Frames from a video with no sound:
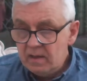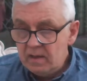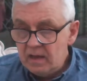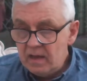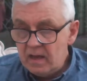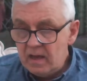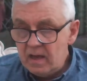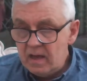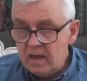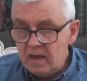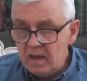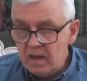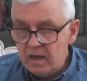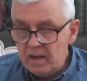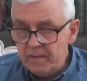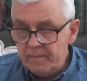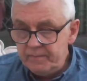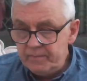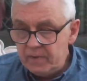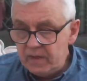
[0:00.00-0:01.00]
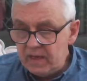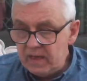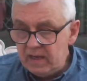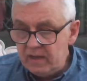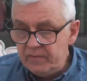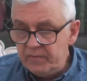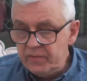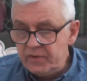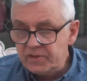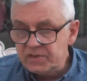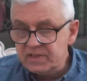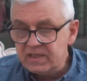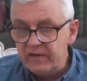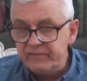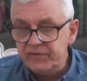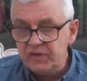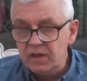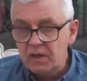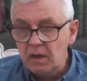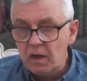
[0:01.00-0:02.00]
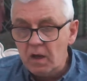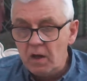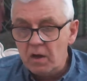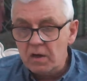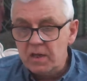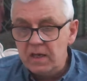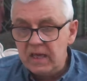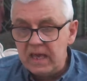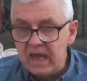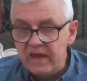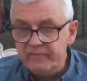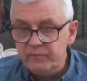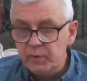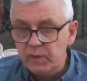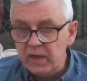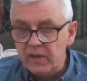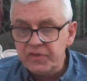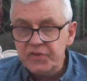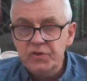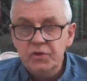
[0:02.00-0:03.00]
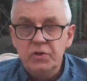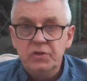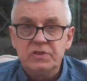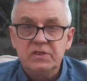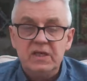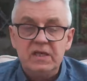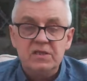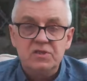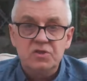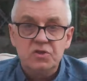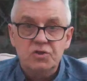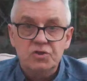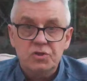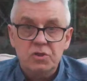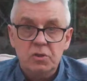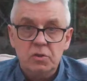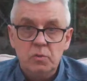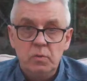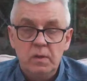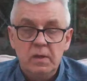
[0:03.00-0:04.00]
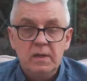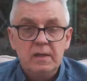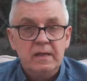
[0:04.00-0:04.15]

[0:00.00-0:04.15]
Um, in the 7 o'clock, he gave one at 13 to 2.